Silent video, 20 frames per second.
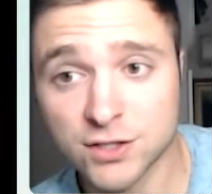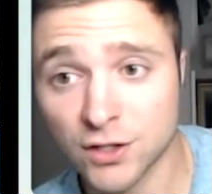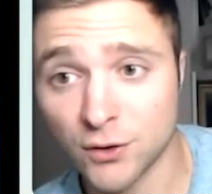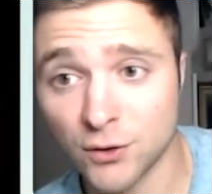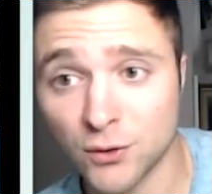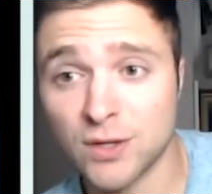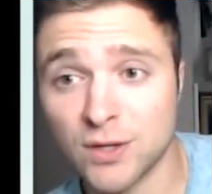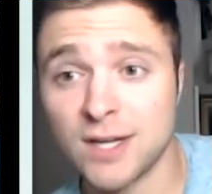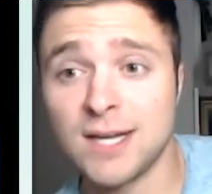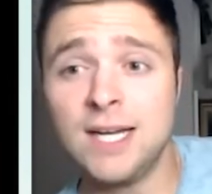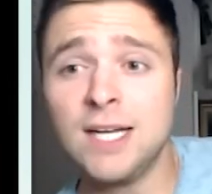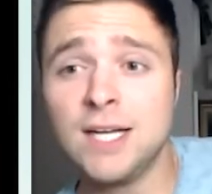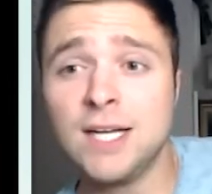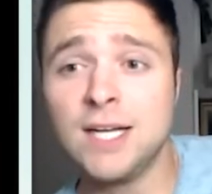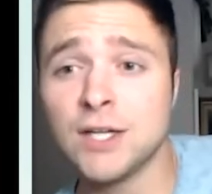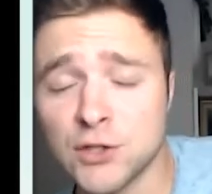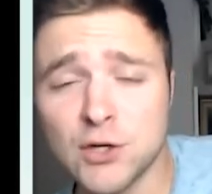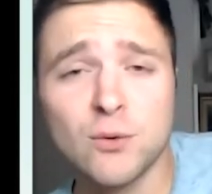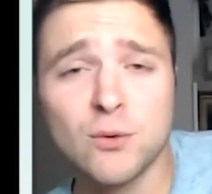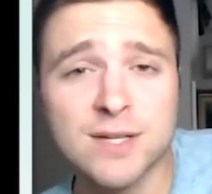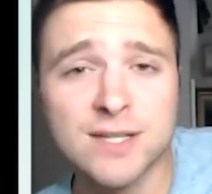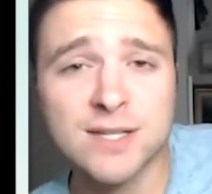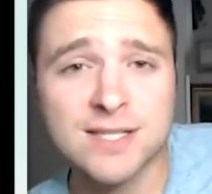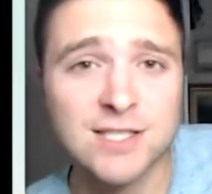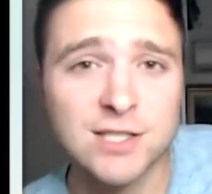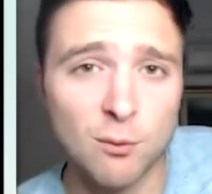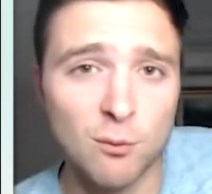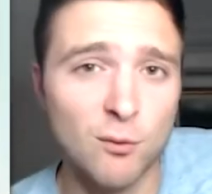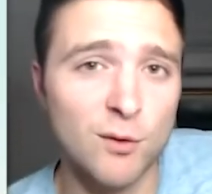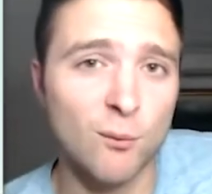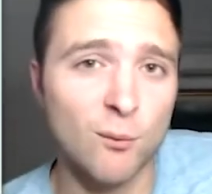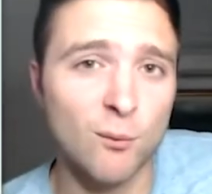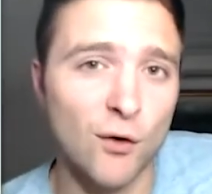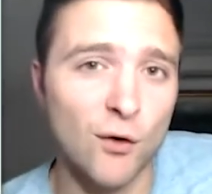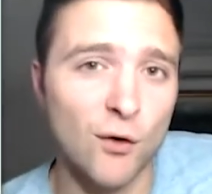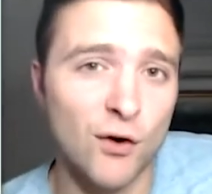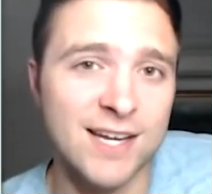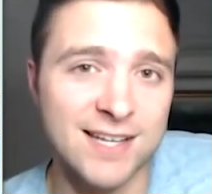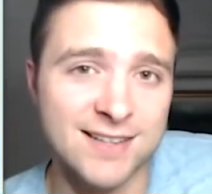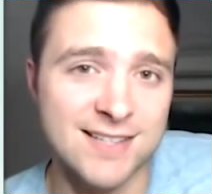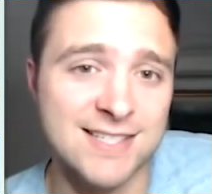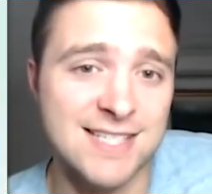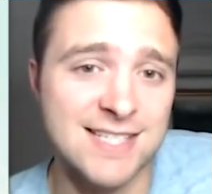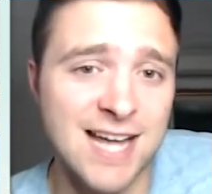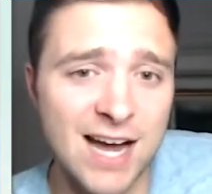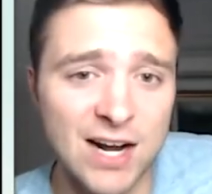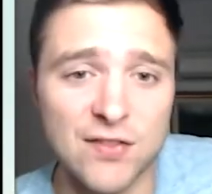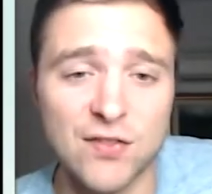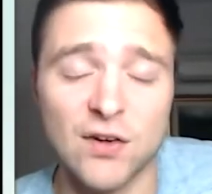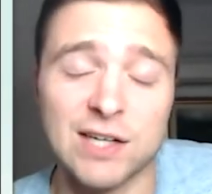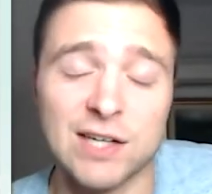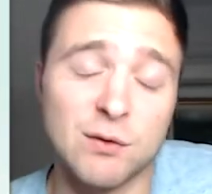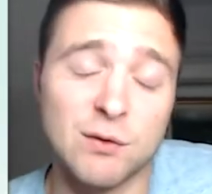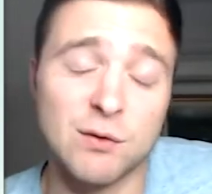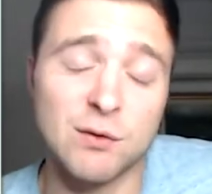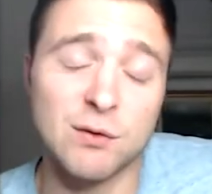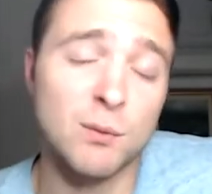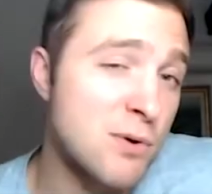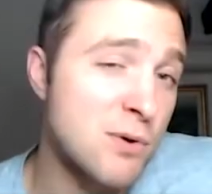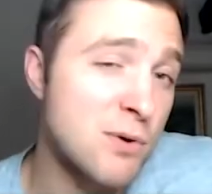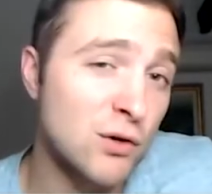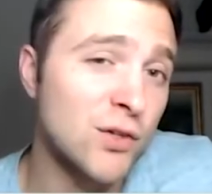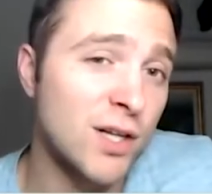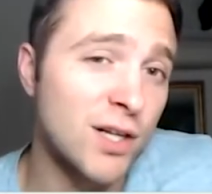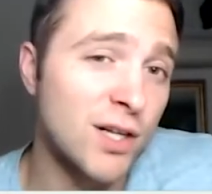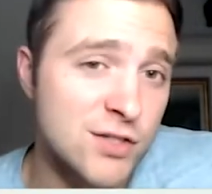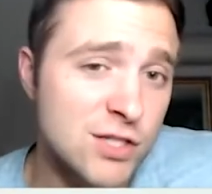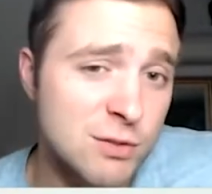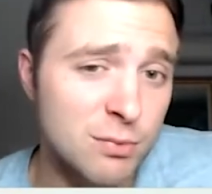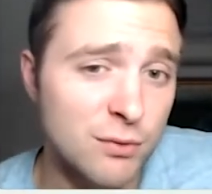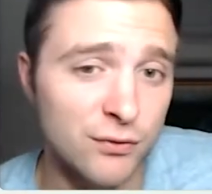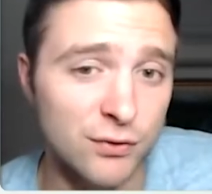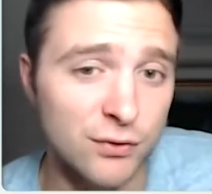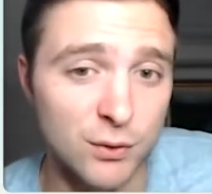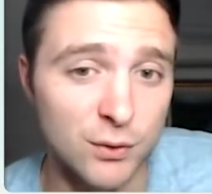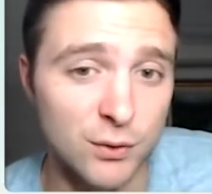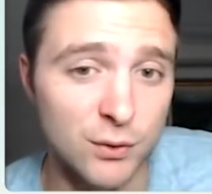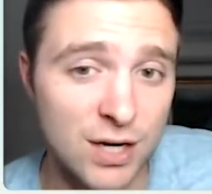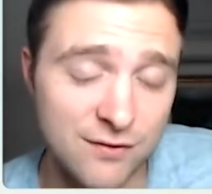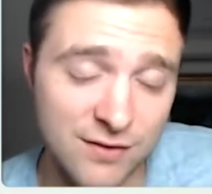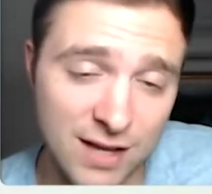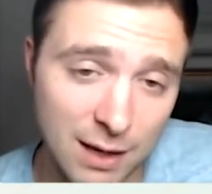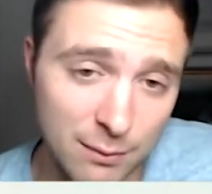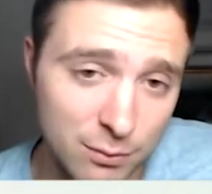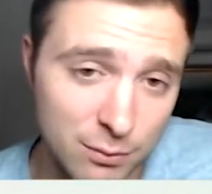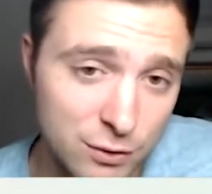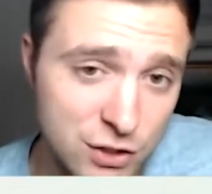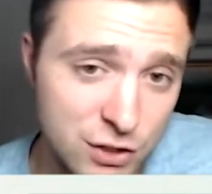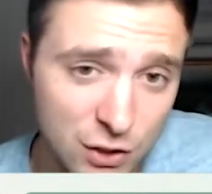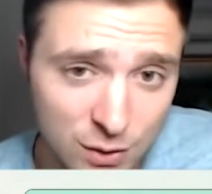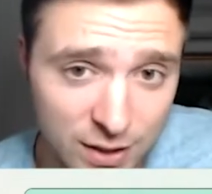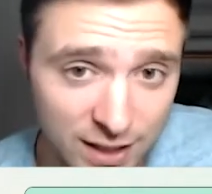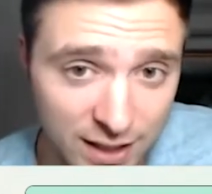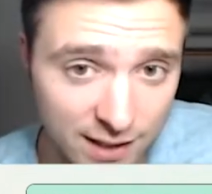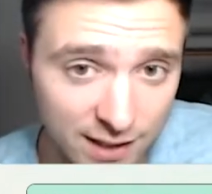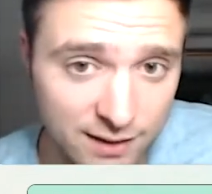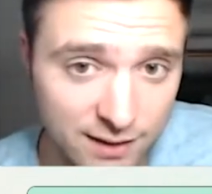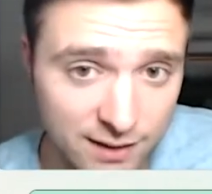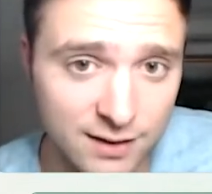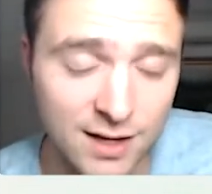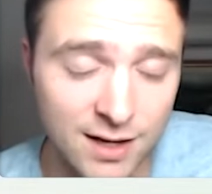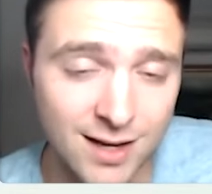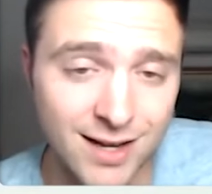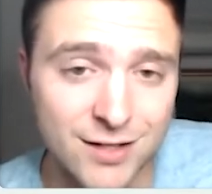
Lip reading: So you as someone working in this hackathon, if you want to build on Superfluid, you have the opportunity